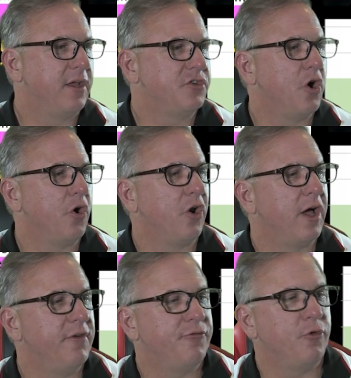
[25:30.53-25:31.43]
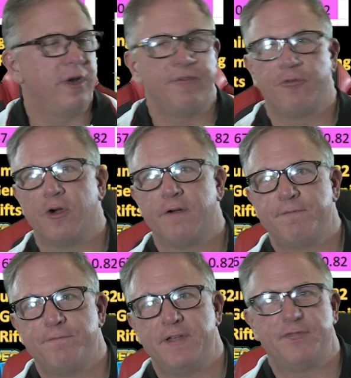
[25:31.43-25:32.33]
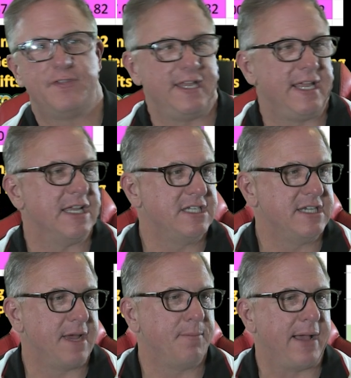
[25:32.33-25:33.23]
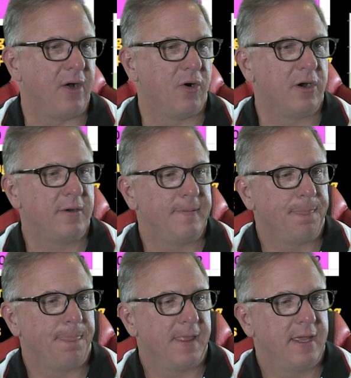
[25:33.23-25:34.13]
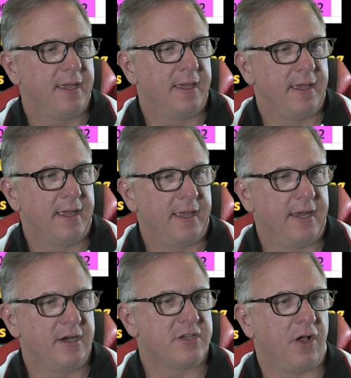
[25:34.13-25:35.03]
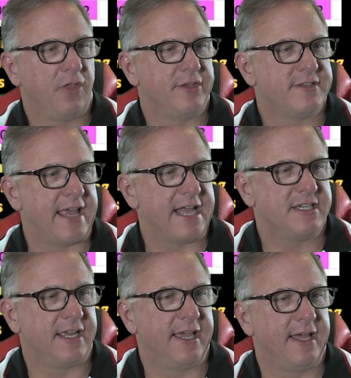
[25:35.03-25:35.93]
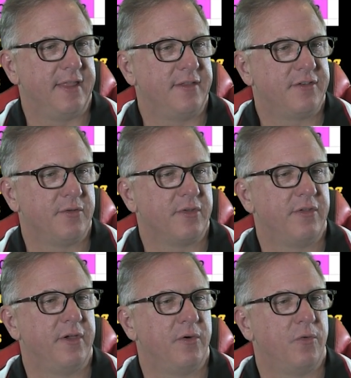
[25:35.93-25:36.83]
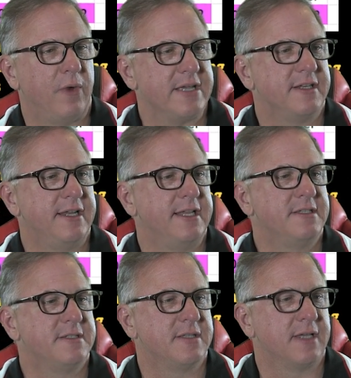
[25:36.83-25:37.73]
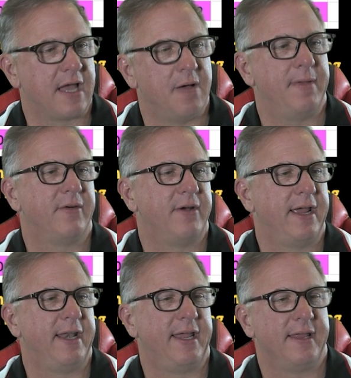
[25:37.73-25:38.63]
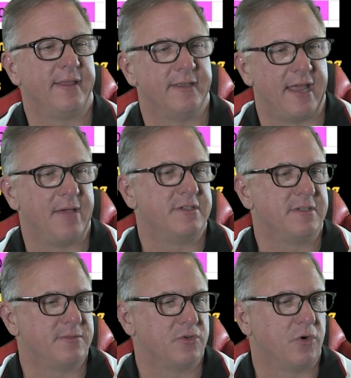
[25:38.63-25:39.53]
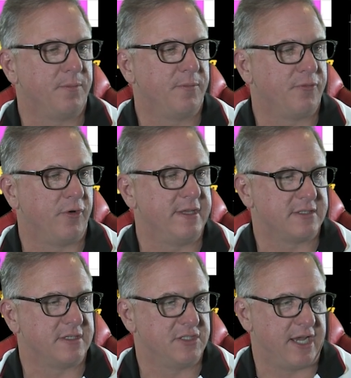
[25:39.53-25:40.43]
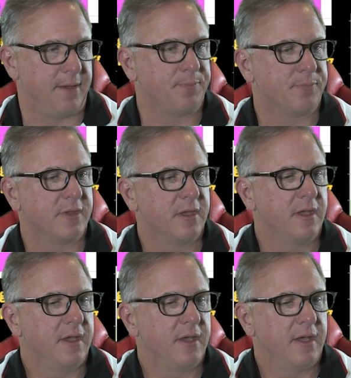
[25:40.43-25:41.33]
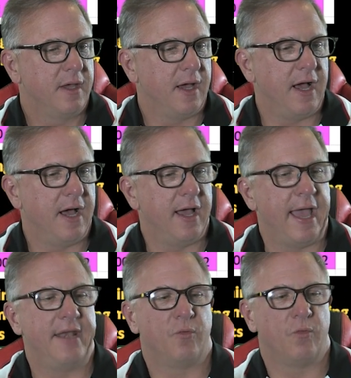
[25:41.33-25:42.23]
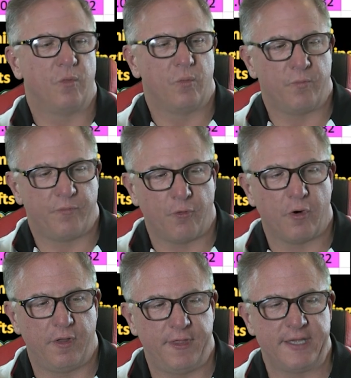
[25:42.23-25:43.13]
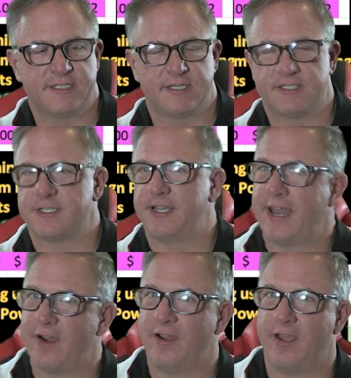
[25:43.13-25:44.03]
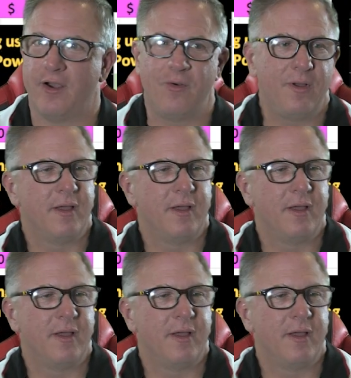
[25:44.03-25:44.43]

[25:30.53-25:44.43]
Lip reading: total of 4450 gem power. Here's all the stats you get in terms of the resonance, the combat rating, the damage absorbed for this gem. And for this scenario,